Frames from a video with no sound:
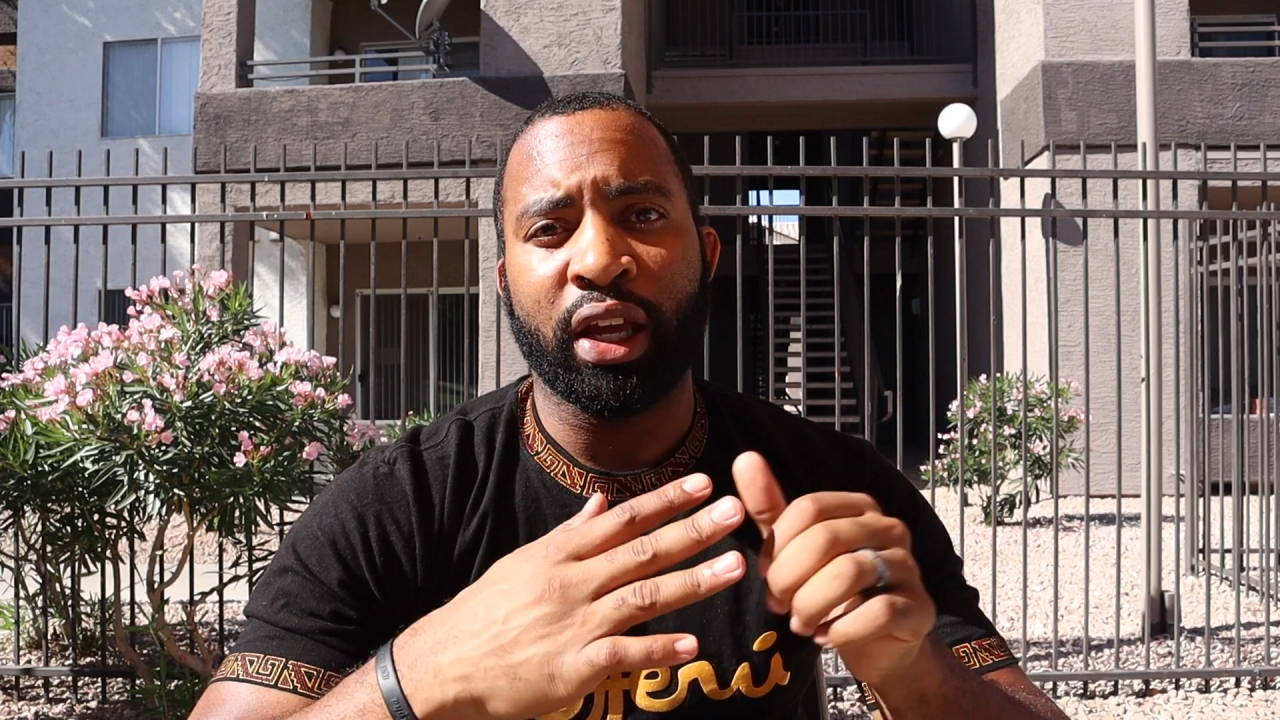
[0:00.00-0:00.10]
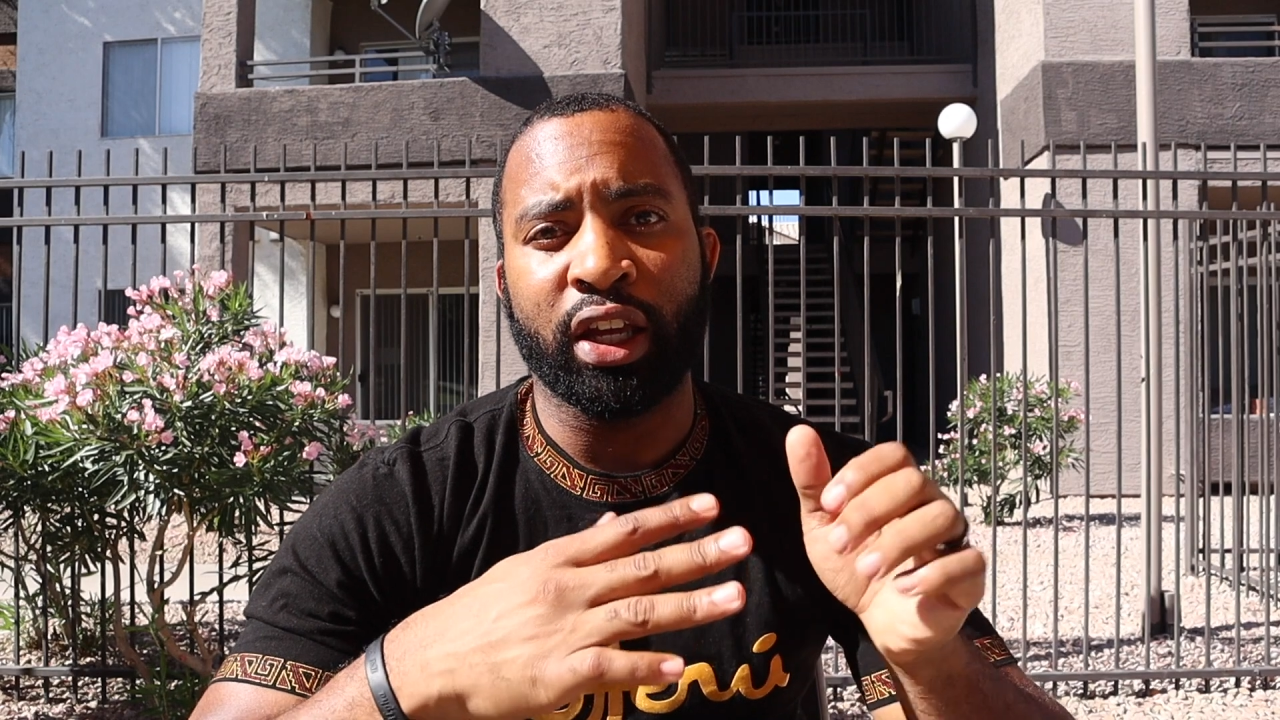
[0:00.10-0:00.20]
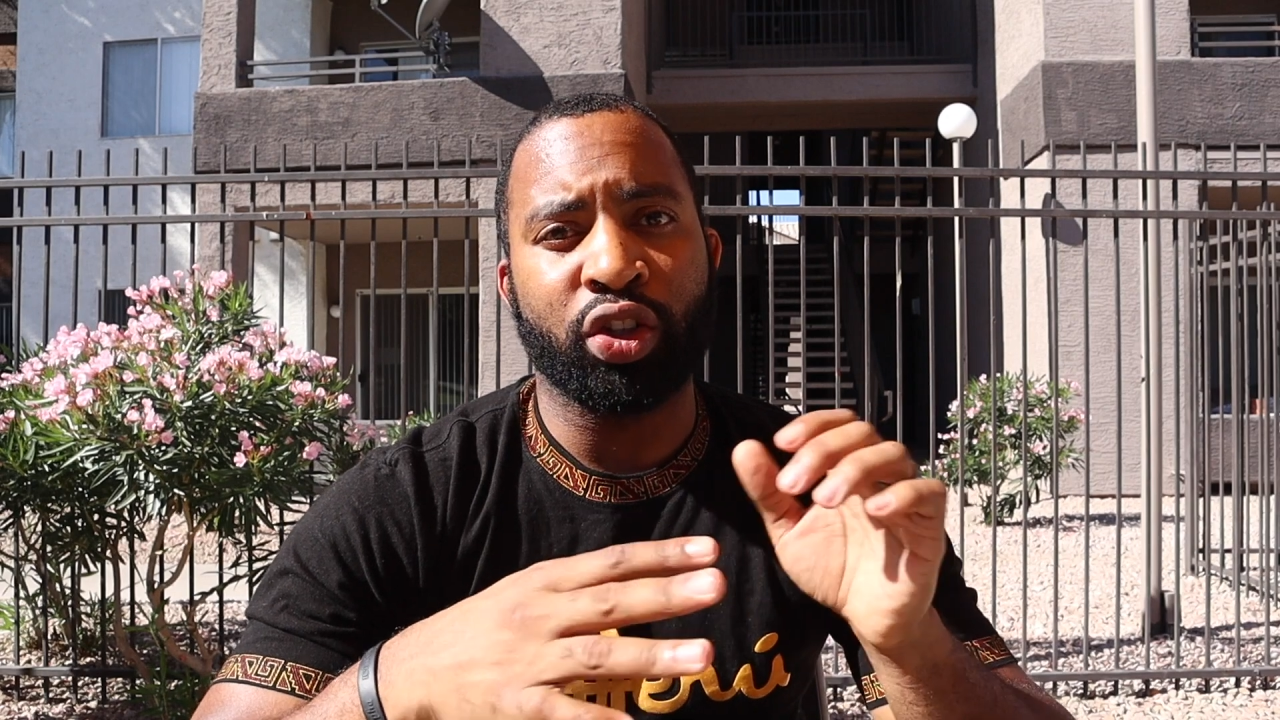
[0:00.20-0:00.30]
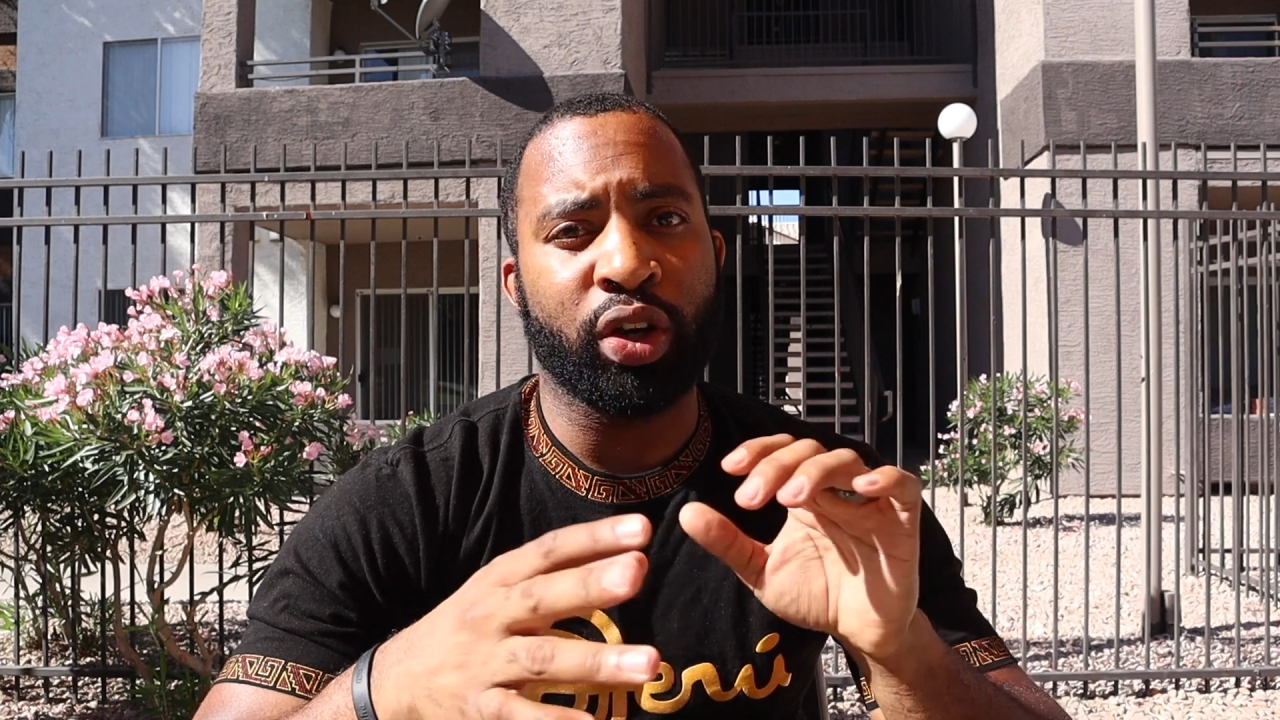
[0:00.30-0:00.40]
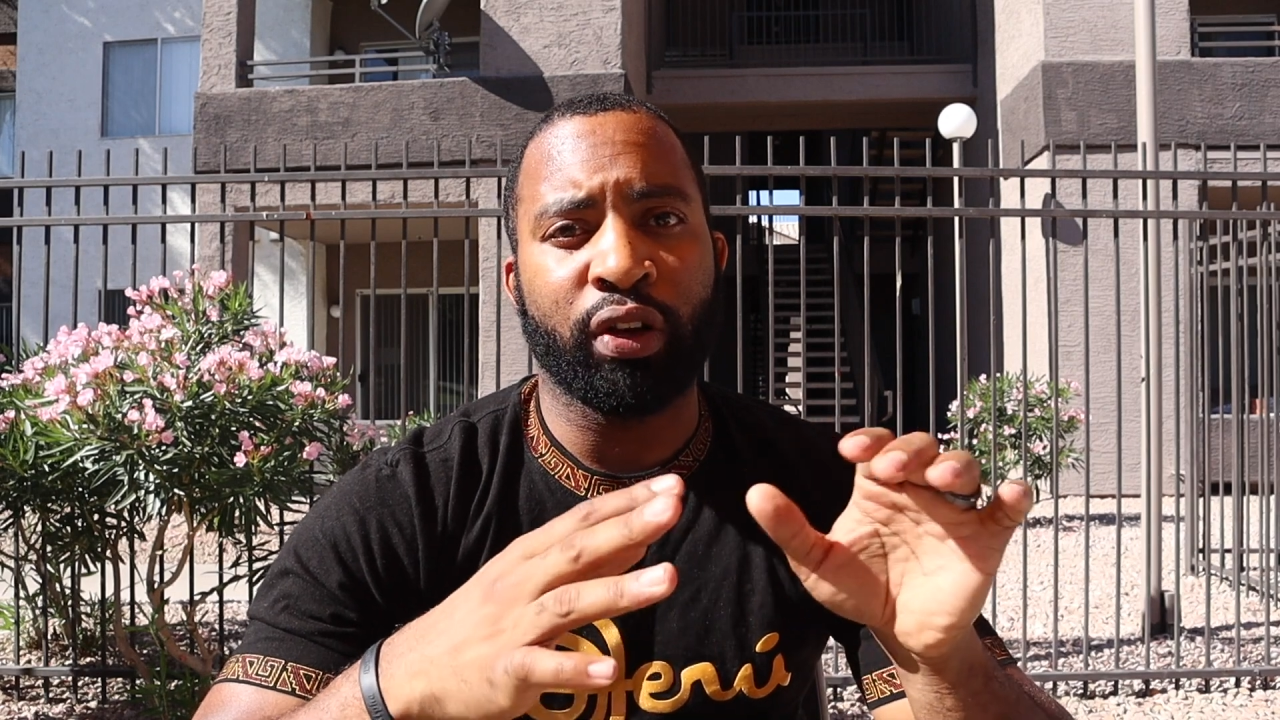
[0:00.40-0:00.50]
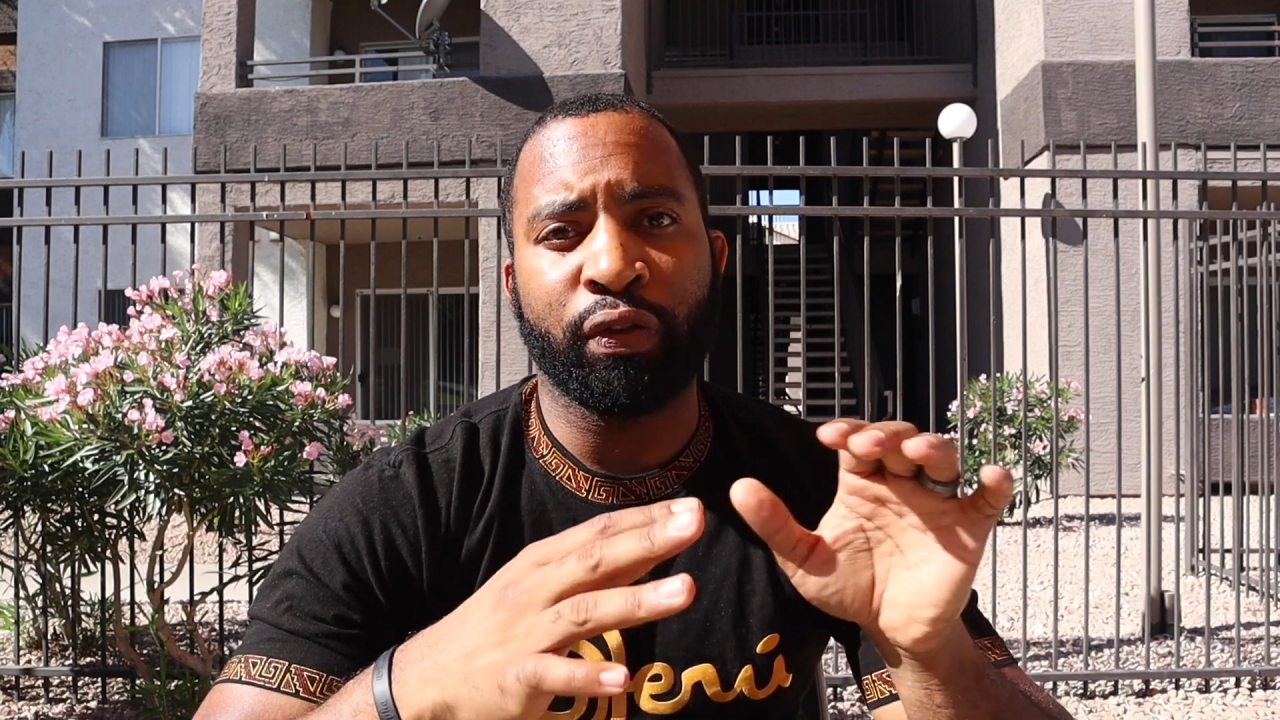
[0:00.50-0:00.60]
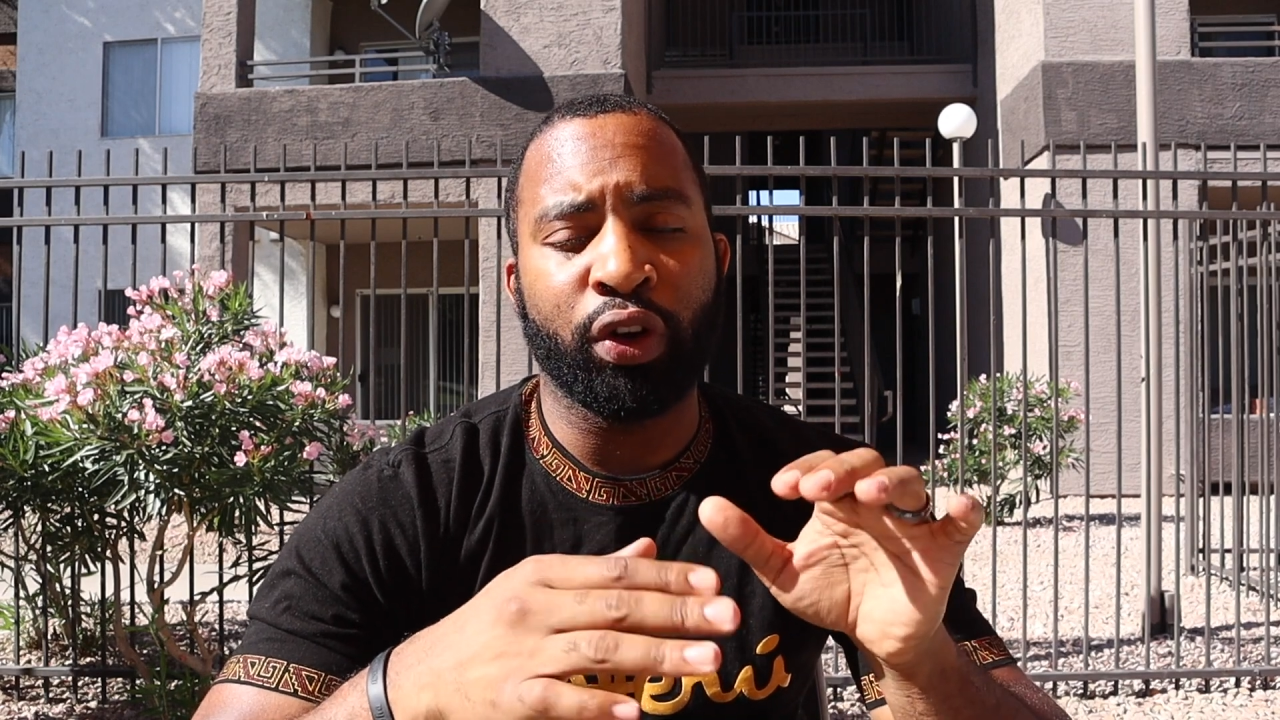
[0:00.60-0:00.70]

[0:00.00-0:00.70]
and trying to